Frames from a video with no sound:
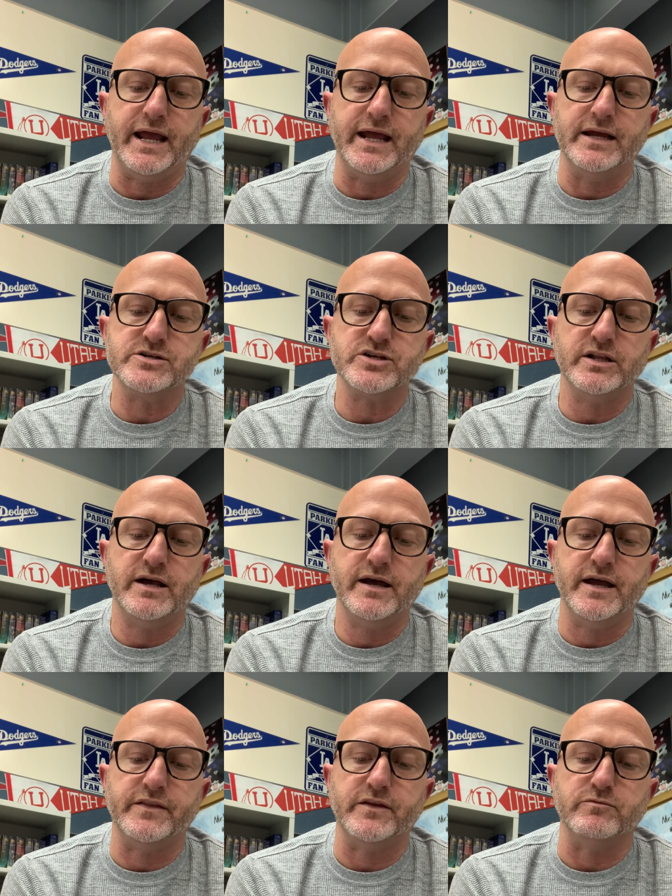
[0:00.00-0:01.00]

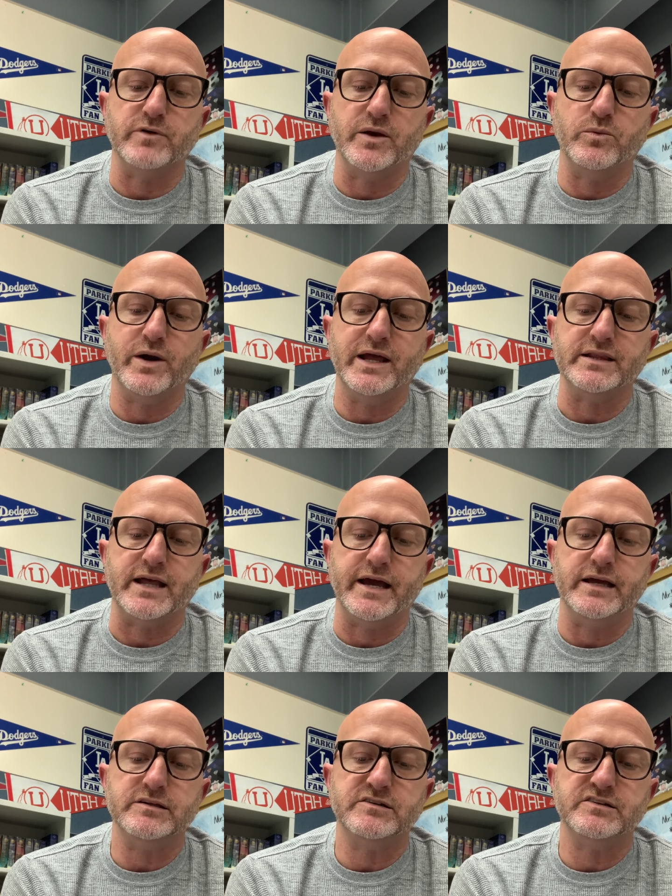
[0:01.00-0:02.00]
Angela and the runway
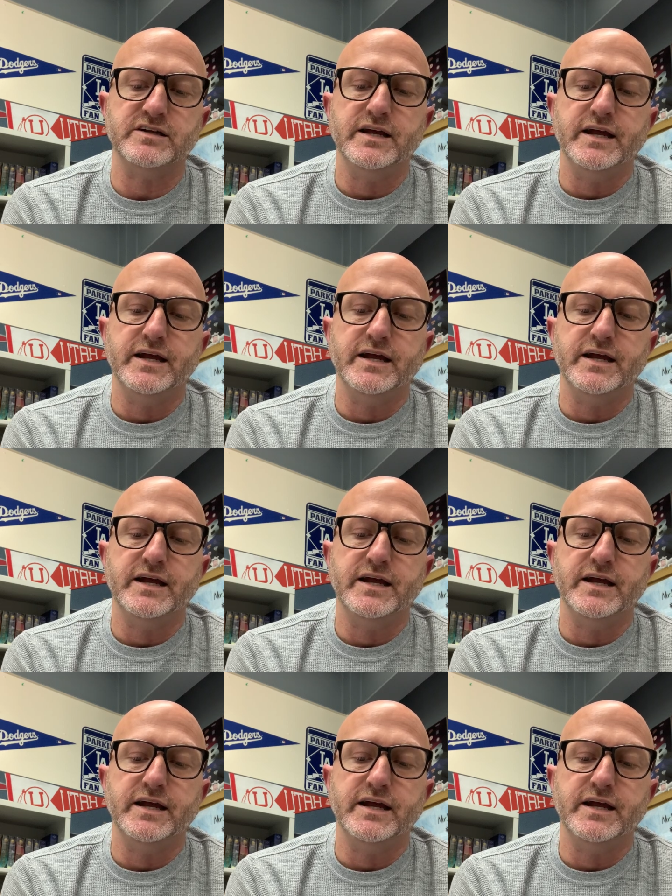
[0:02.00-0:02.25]
lights,